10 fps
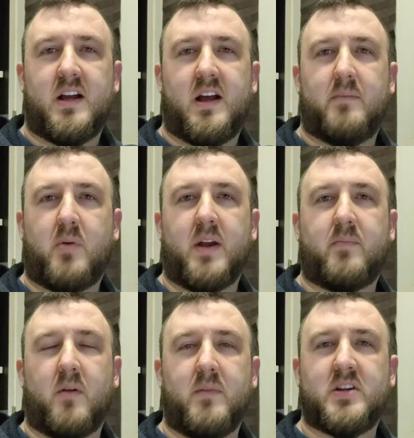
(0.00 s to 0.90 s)
uh, body
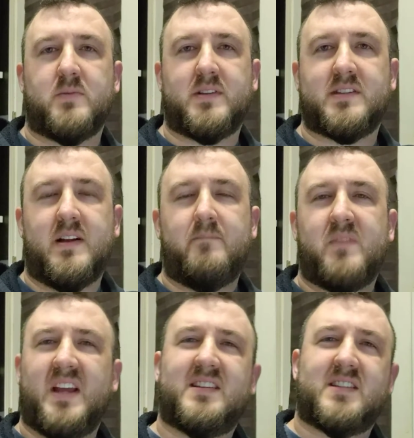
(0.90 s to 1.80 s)
part measurements
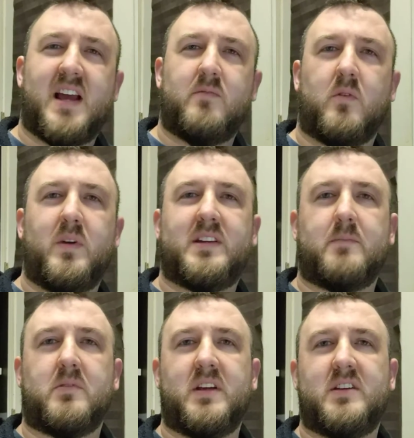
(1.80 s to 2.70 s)
Instead, what we
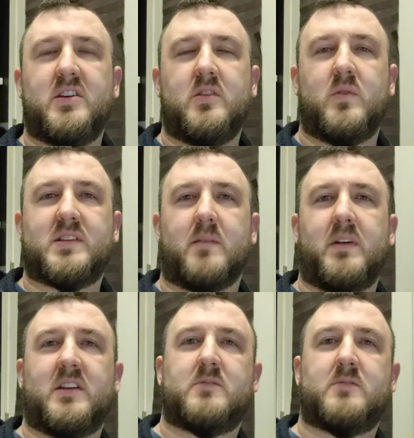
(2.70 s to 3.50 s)
typically do with somebody,